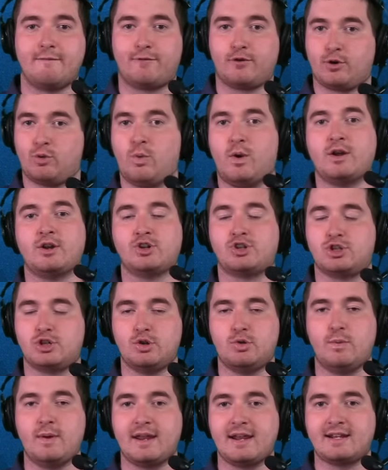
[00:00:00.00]
for one to two
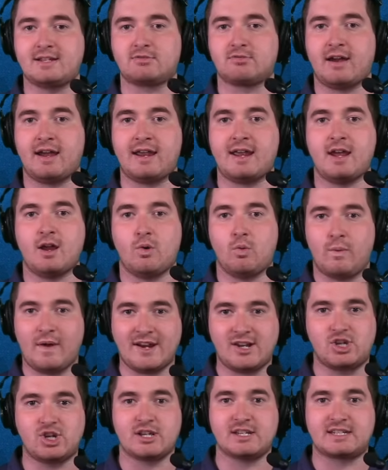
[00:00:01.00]
weeks, right? We
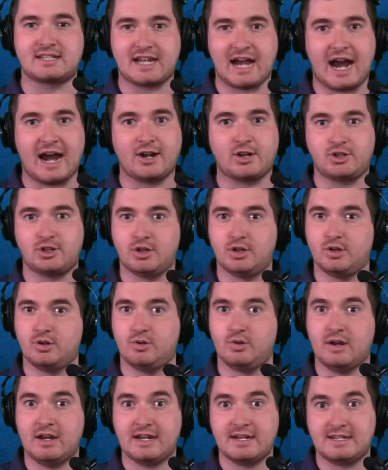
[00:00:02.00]
just got
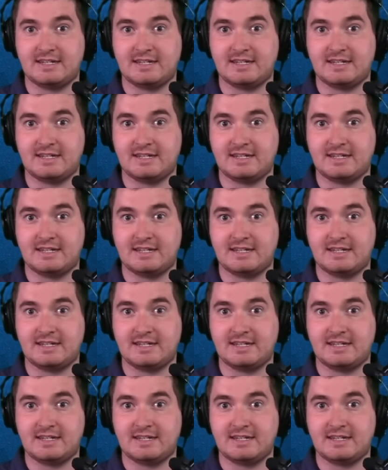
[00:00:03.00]
to